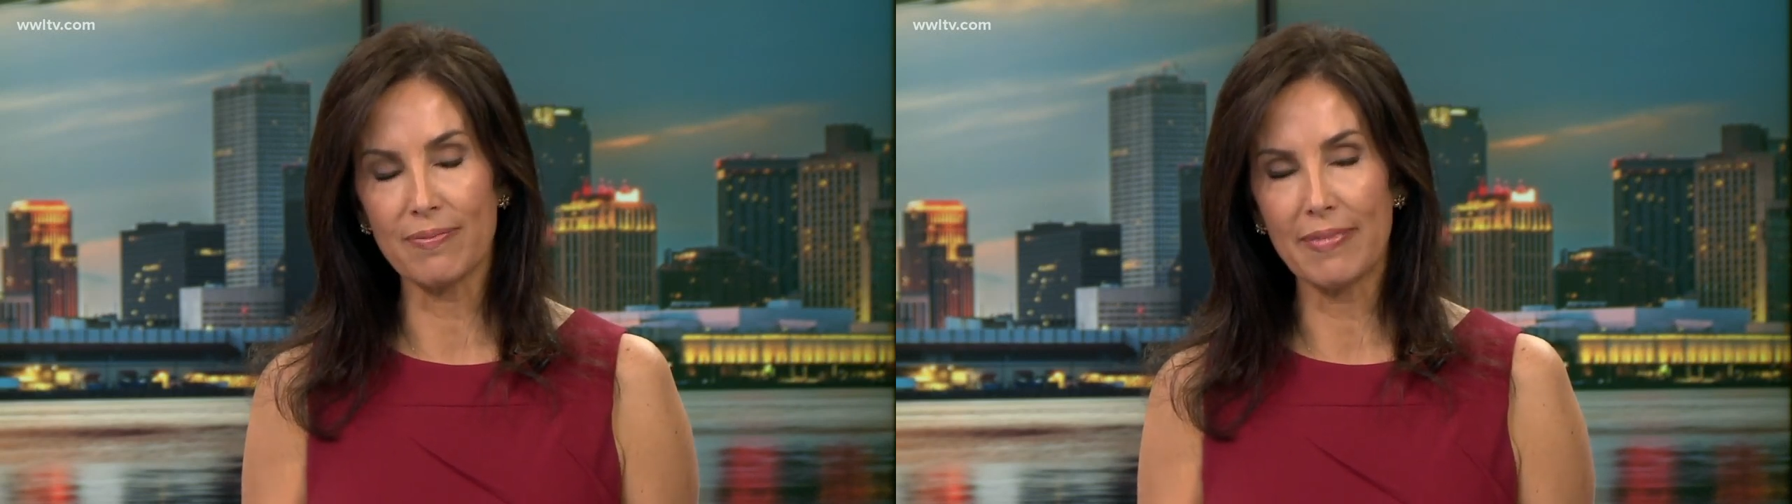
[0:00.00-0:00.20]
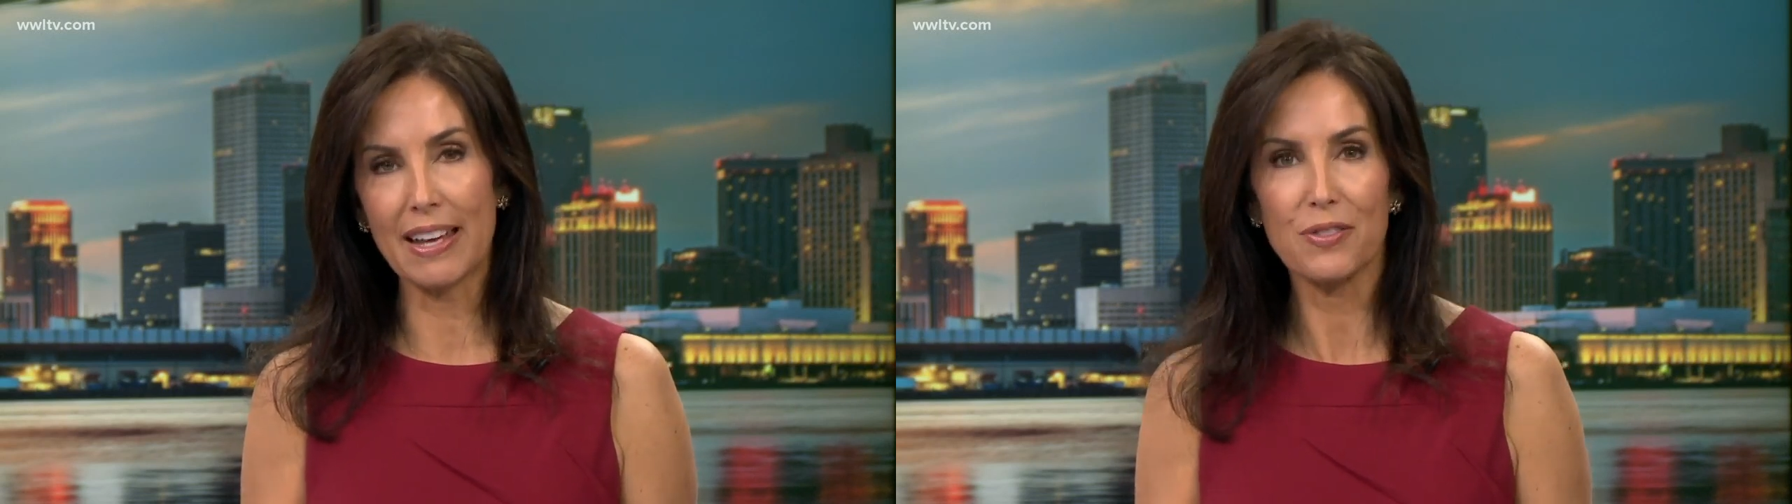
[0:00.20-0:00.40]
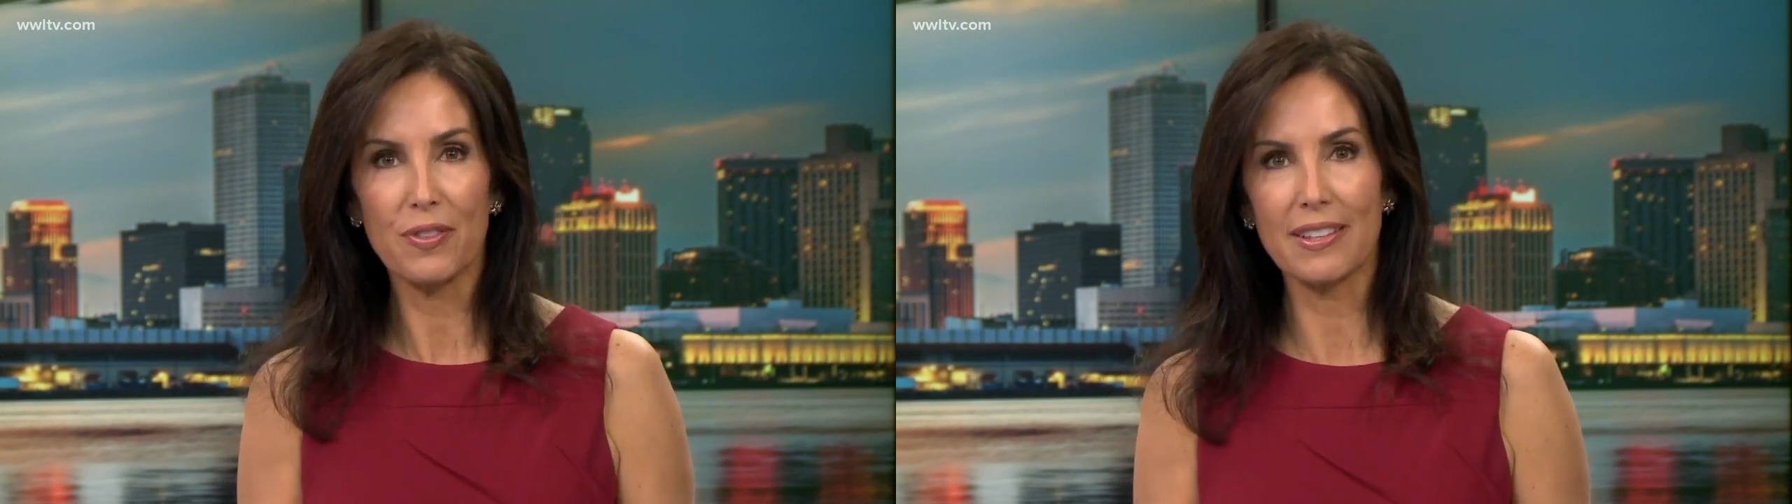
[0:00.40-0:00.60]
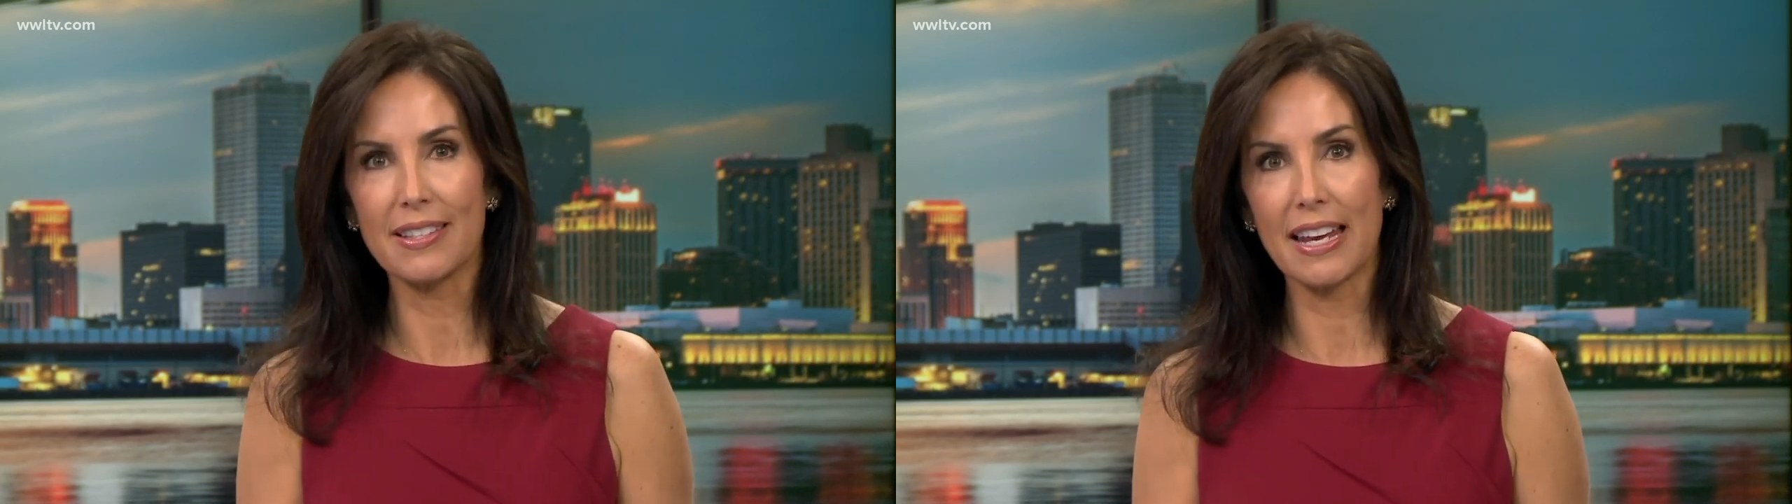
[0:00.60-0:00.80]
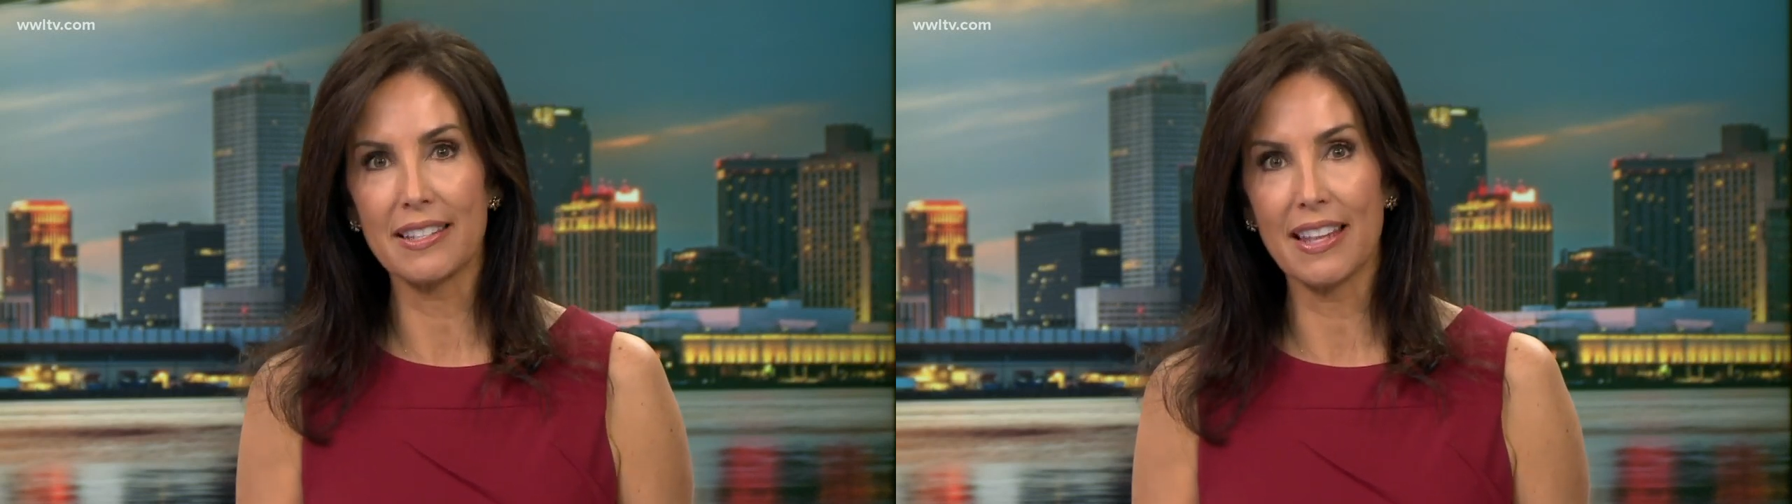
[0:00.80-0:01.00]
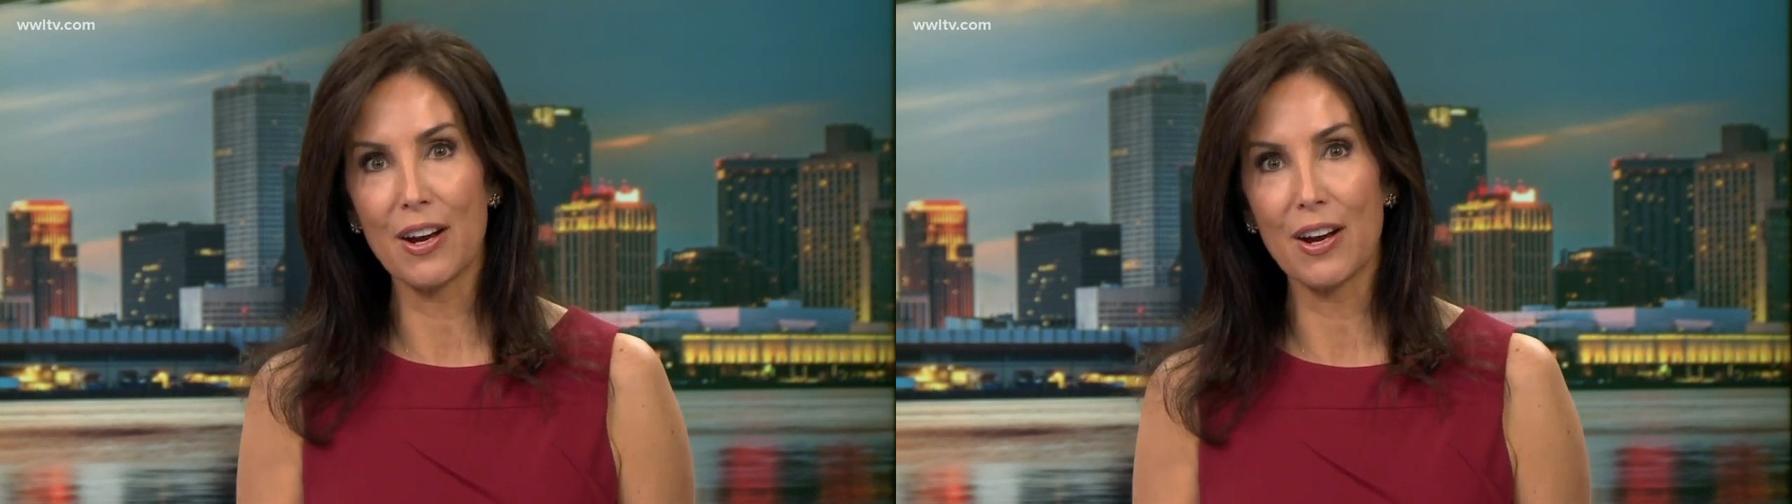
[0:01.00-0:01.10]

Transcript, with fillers: and as for the Saints,